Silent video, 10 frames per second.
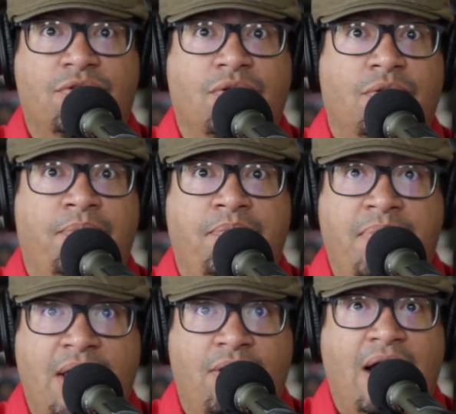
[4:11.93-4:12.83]
So
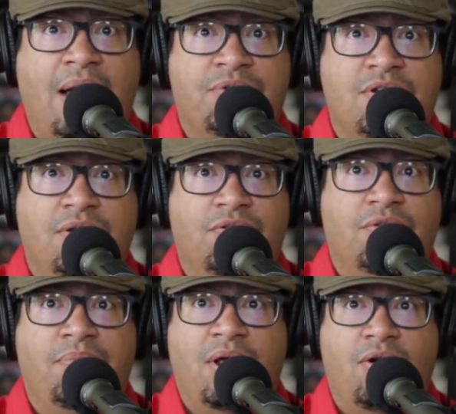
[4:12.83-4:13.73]
better options,
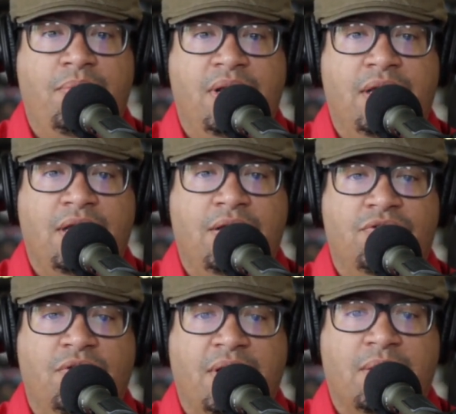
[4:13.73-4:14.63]
better abilities
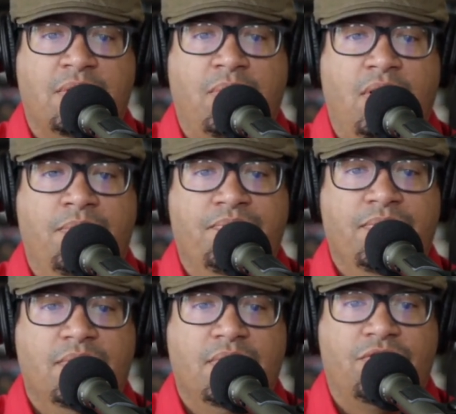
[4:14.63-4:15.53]
to pick up the ball.
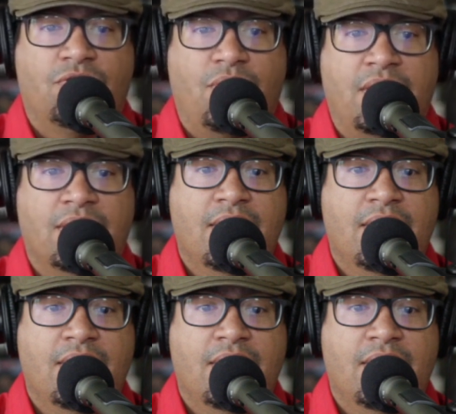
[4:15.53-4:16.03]
That's great.